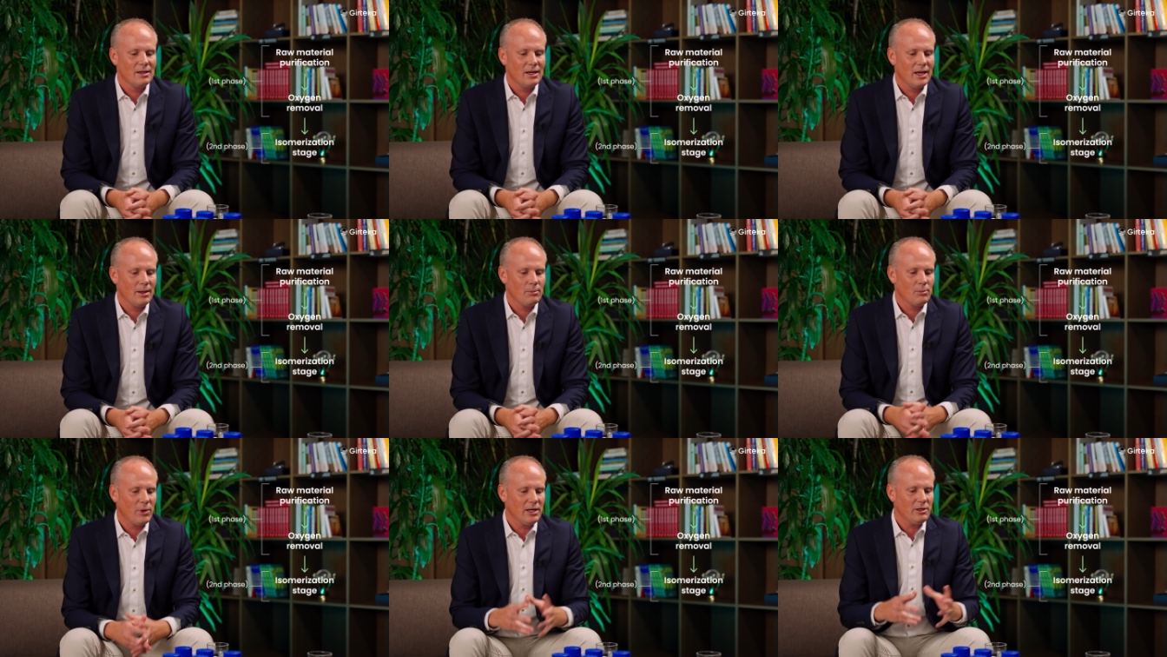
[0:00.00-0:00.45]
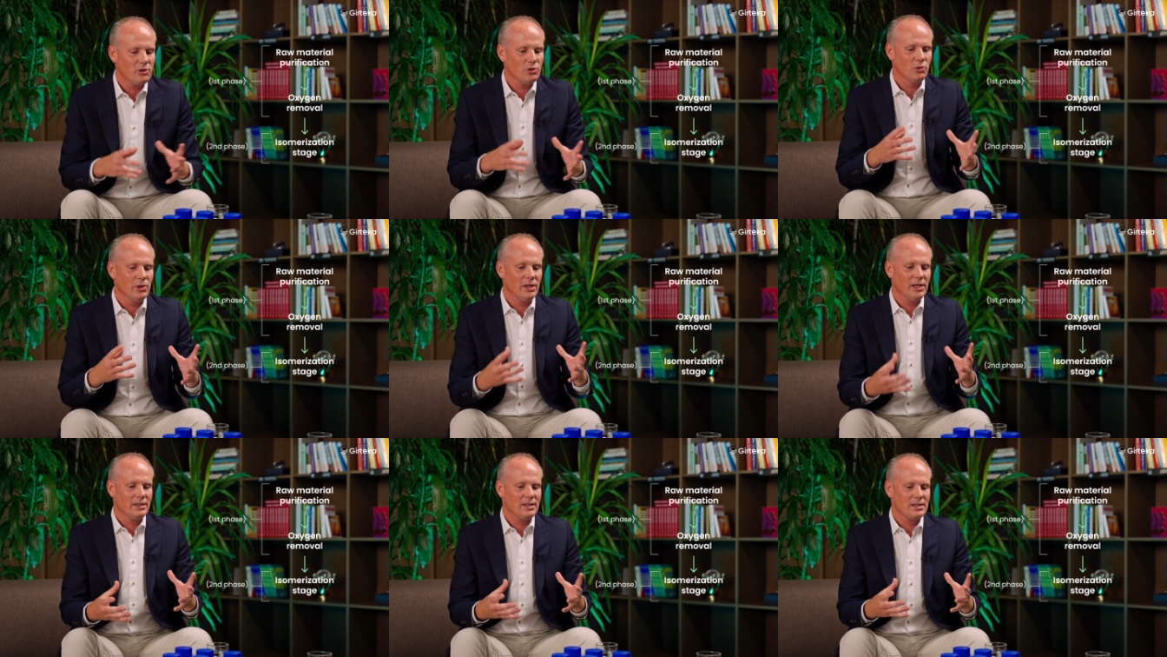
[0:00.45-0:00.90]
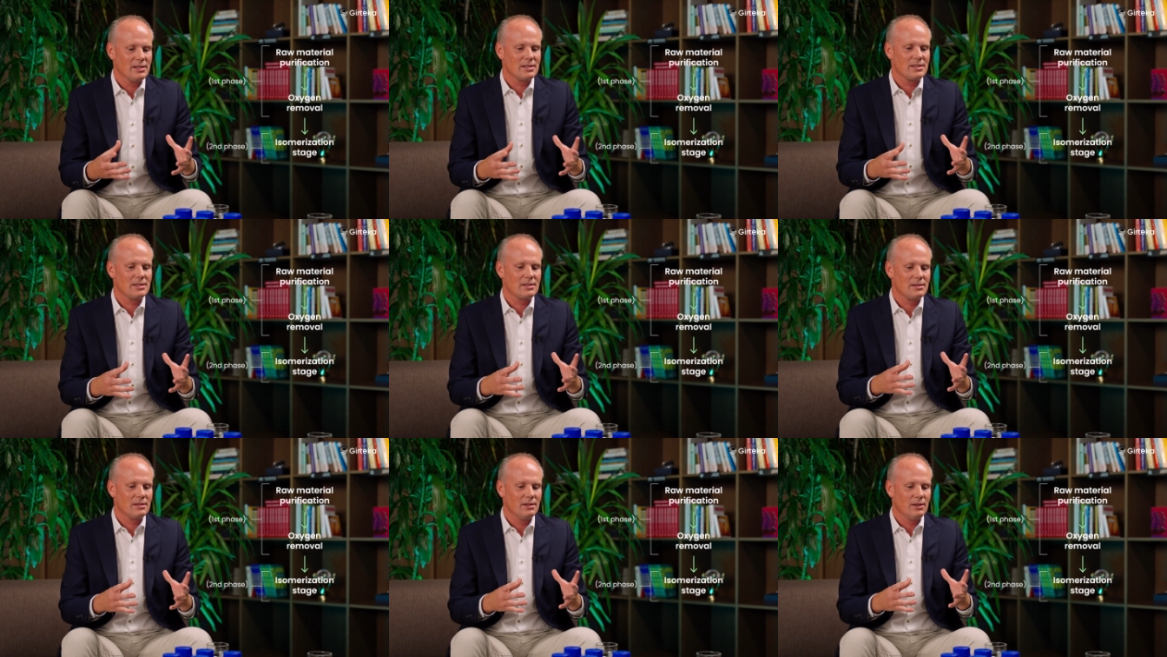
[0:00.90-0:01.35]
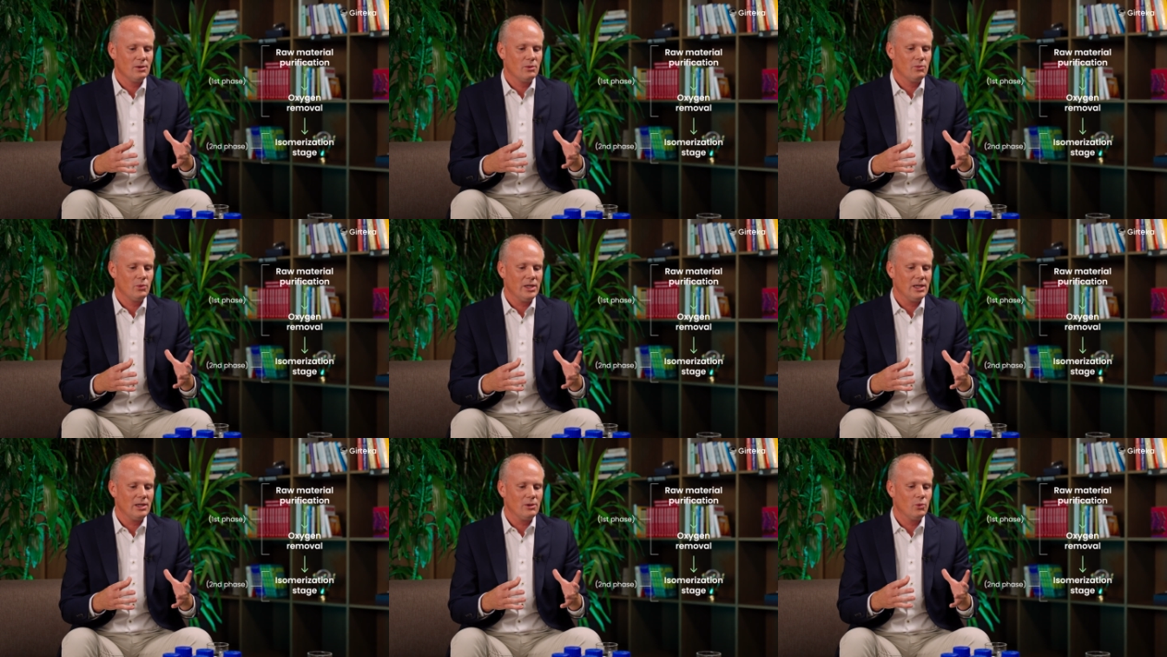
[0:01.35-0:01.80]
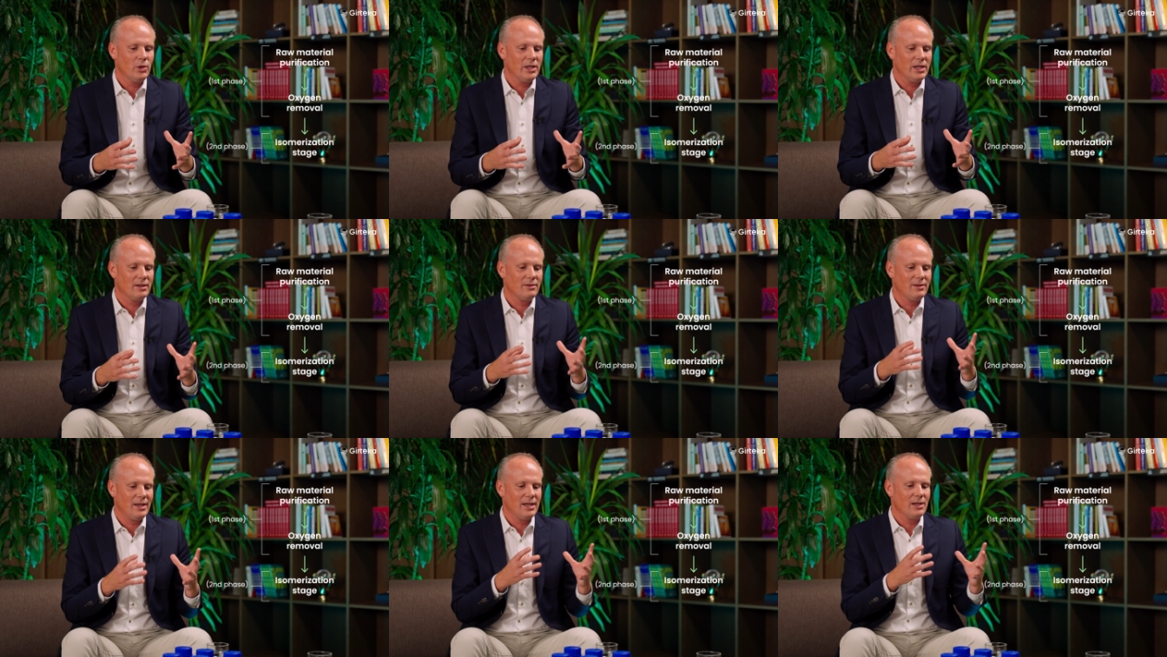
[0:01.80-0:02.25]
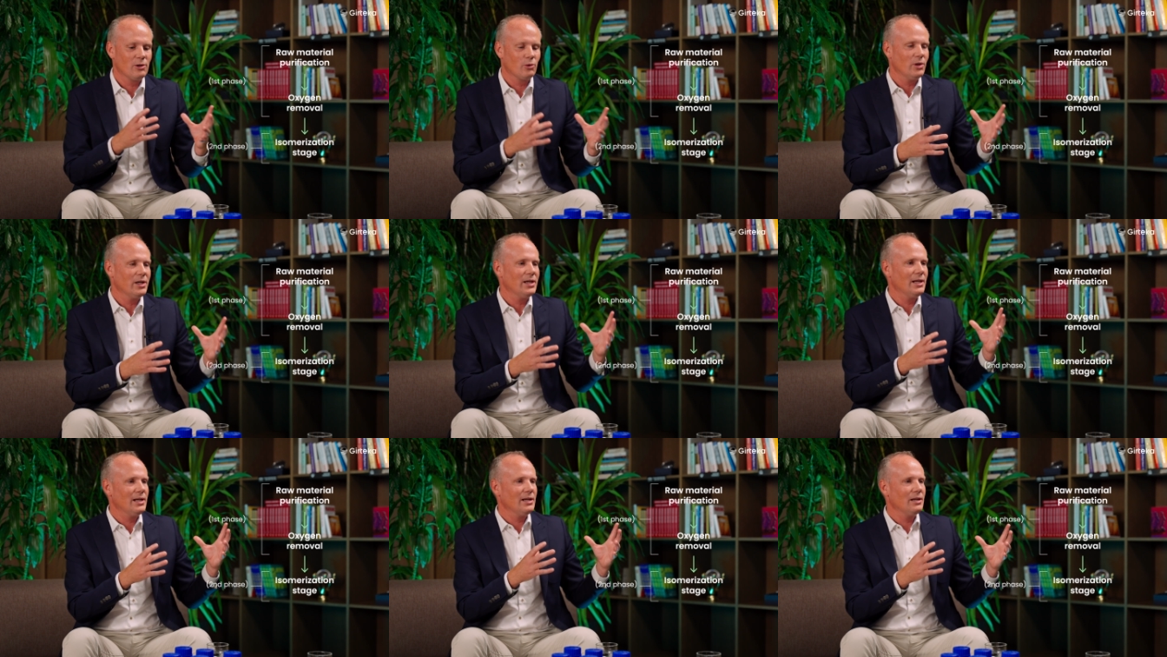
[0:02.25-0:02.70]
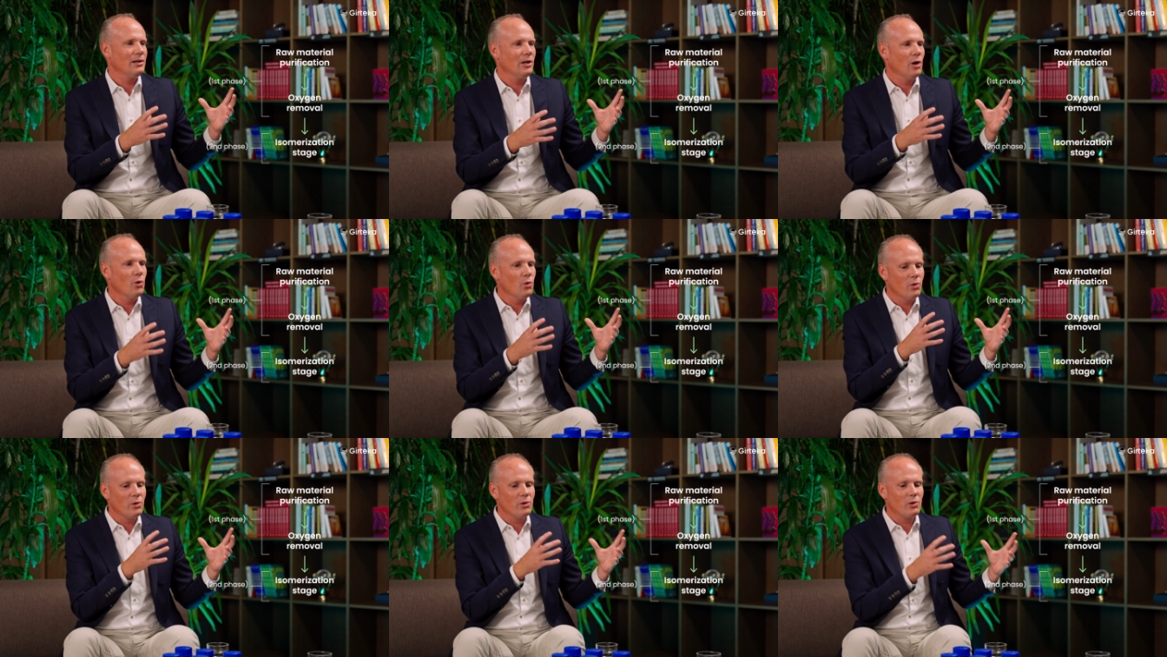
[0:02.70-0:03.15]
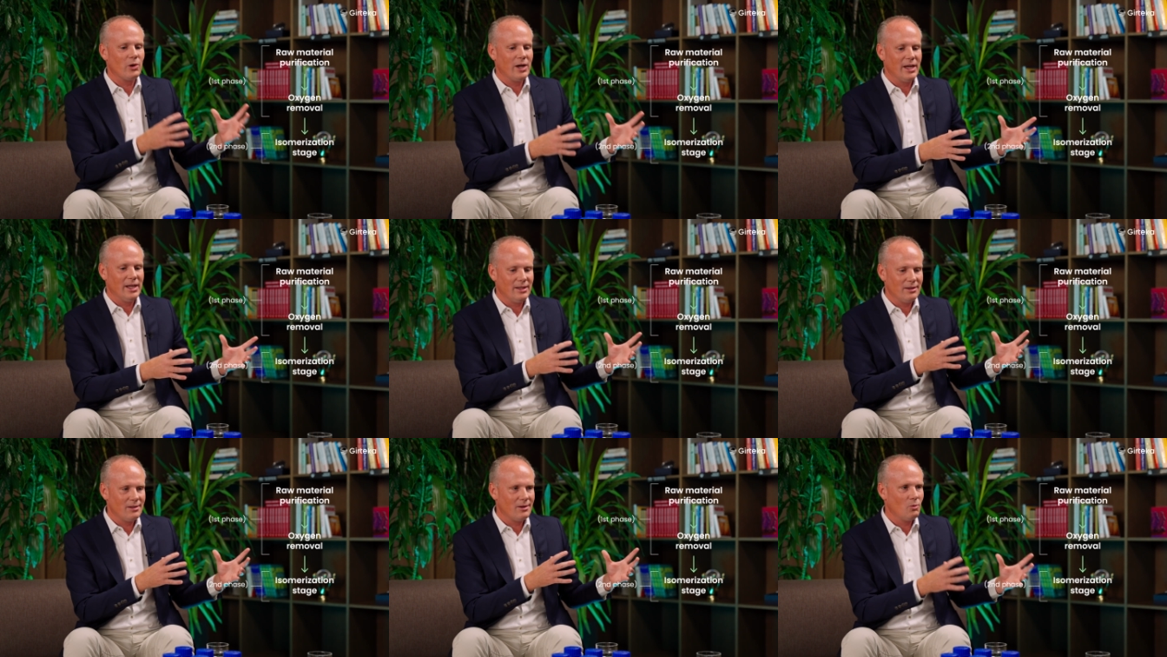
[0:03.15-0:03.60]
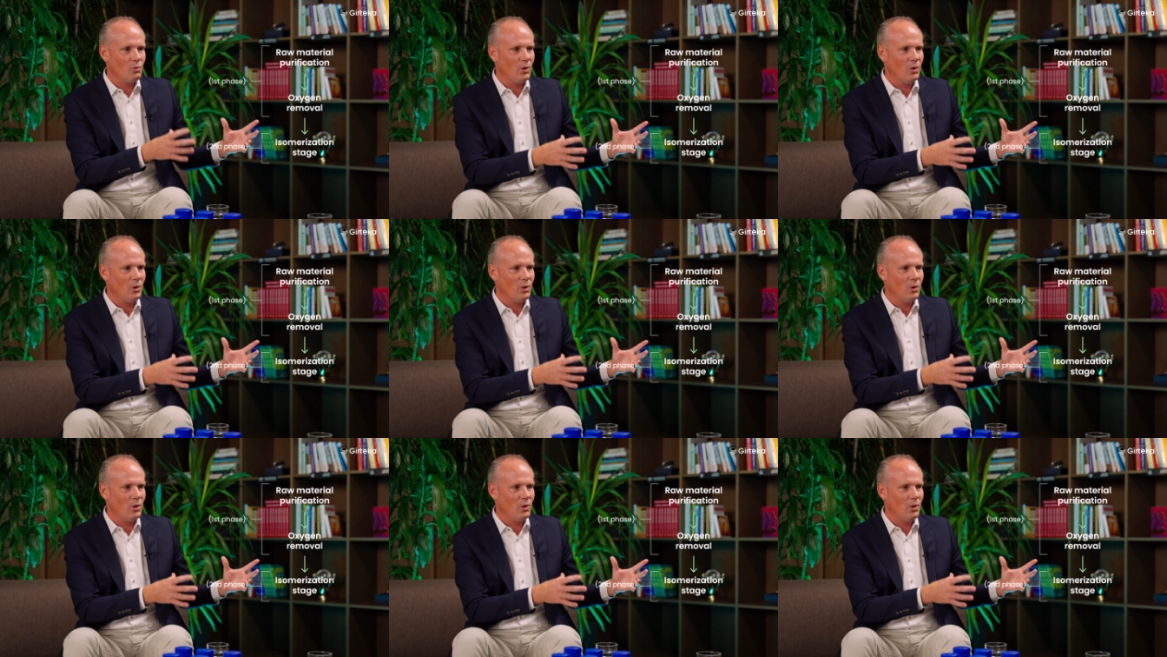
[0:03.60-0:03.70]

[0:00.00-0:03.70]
And by doing this, we, we can take really low-grade